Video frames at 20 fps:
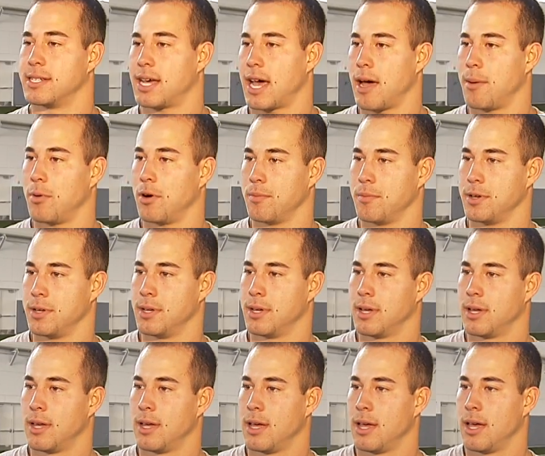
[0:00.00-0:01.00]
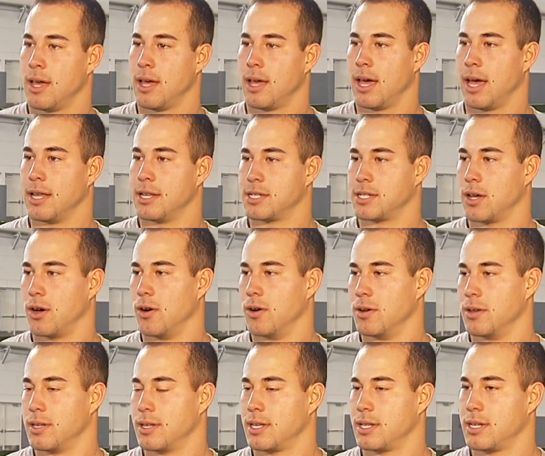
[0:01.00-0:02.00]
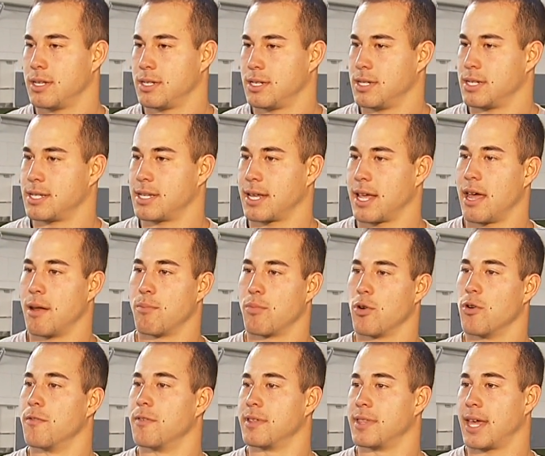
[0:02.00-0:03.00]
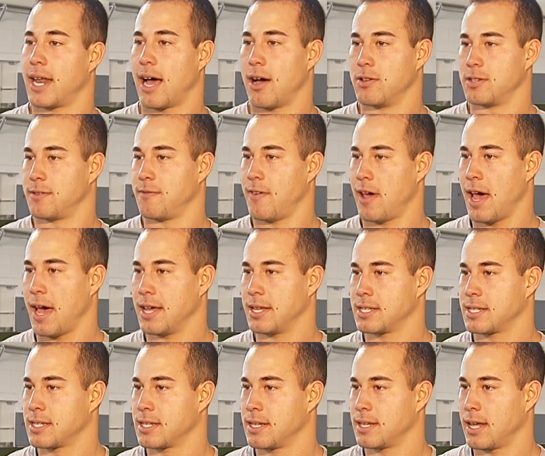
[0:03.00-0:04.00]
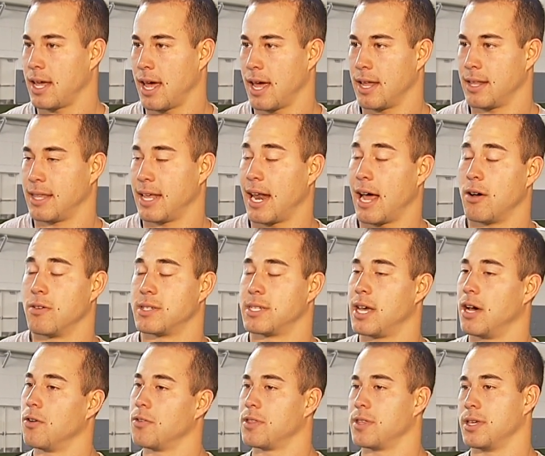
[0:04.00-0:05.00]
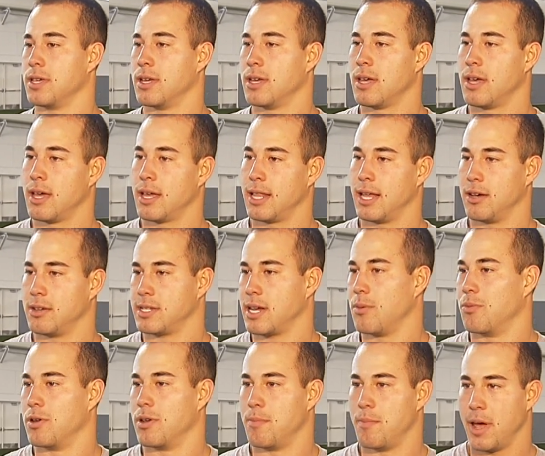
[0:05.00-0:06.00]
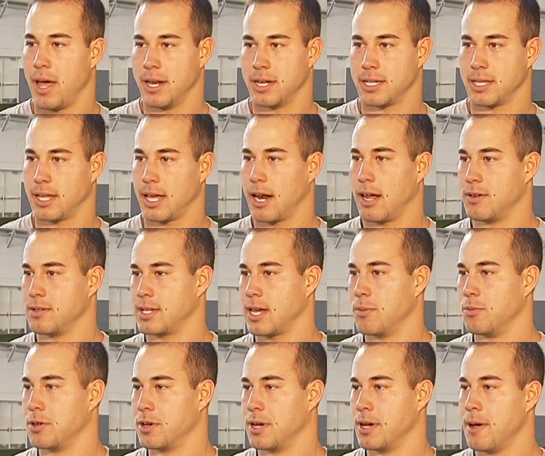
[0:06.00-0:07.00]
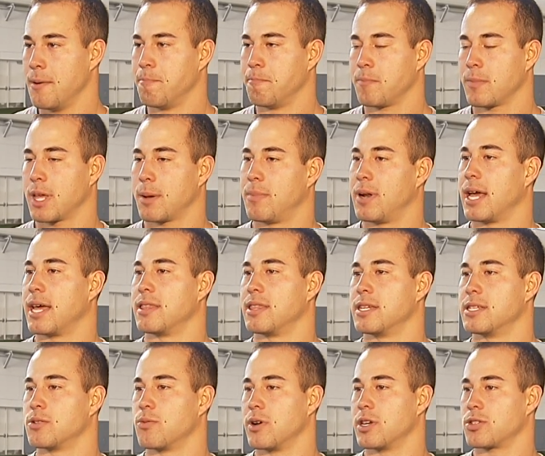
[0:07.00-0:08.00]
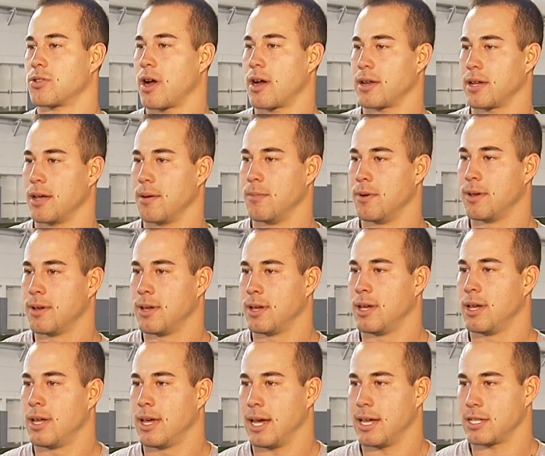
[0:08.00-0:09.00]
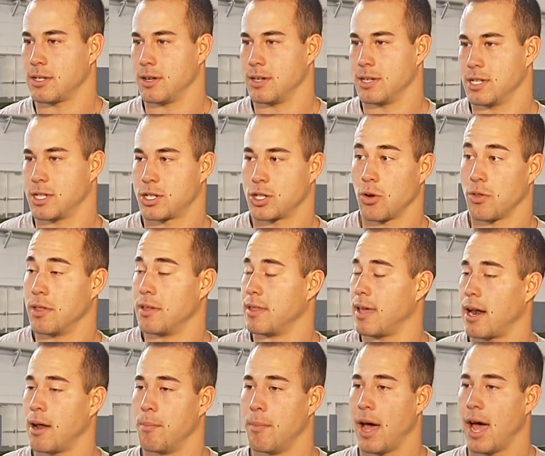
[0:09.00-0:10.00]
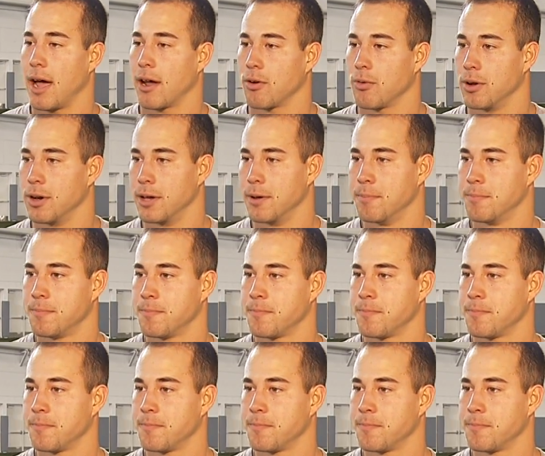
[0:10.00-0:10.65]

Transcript: time on me. And so just, again, proving that I was fast and that I was healthy, that I was able to bench and that I was able to play in the East-West Shrine game. And so I just showed them that I'm back, really.